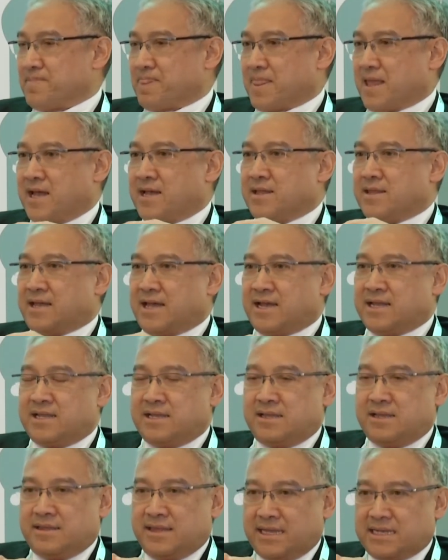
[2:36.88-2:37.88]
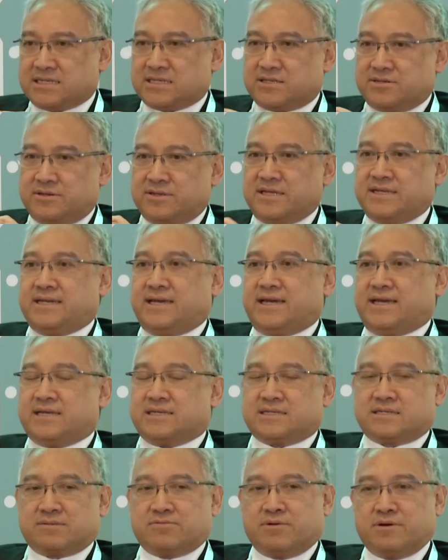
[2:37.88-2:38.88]
And in the next 30
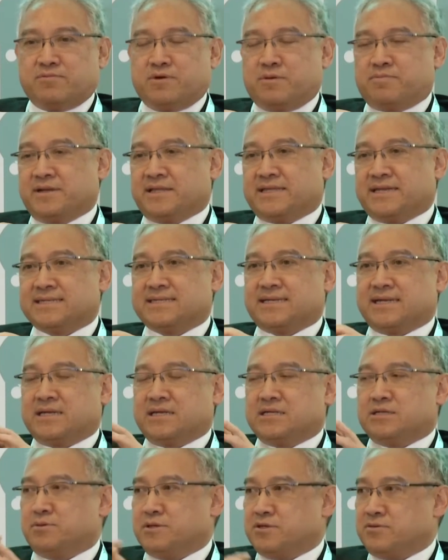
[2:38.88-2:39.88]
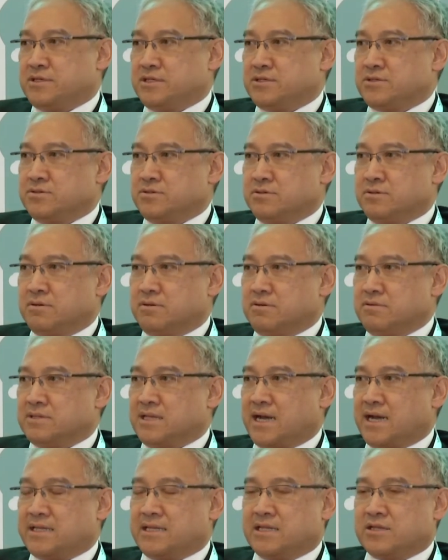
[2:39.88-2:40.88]
years, what we're predicting is between
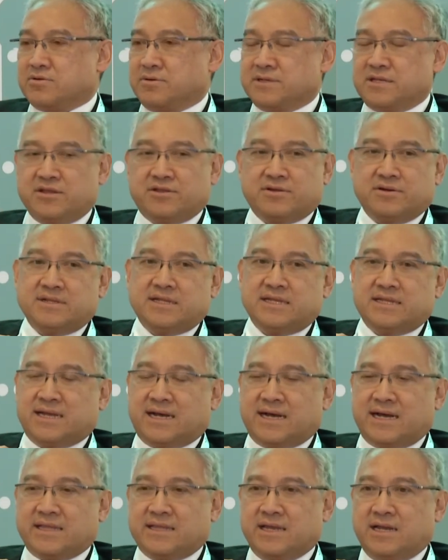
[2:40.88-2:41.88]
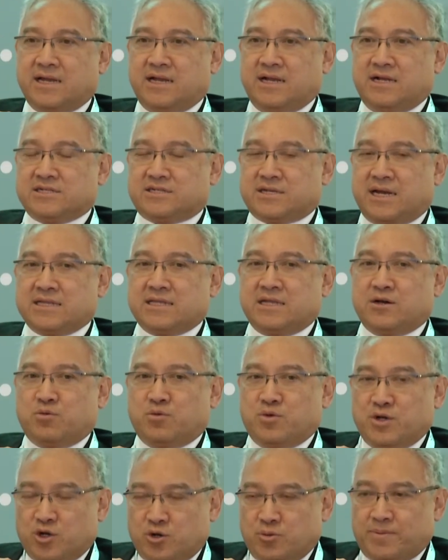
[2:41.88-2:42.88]
2009 and 2039, China
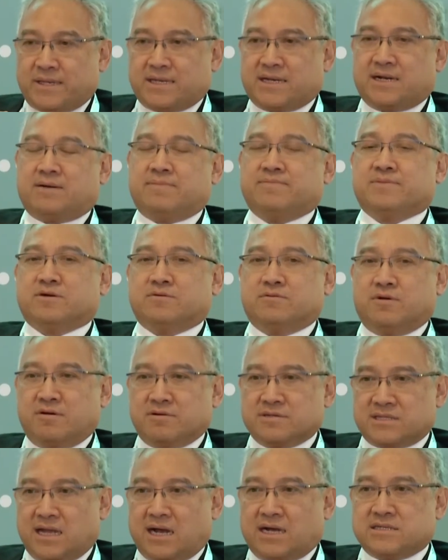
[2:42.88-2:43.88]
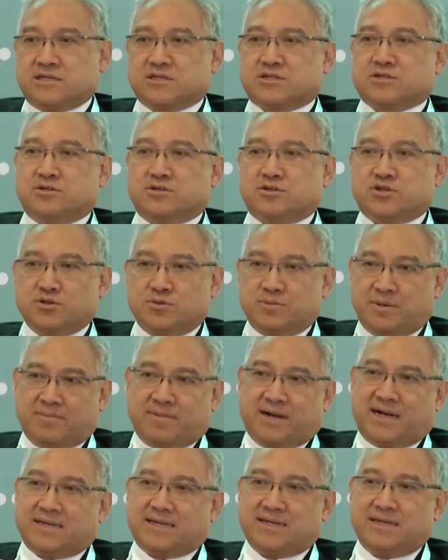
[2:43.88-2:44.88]
will become the world's largest consumer
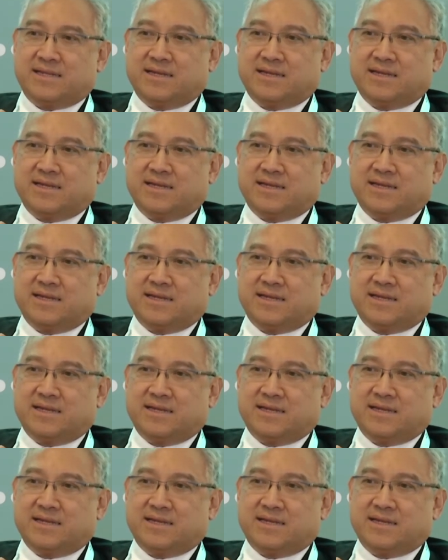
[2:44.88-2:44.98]
market.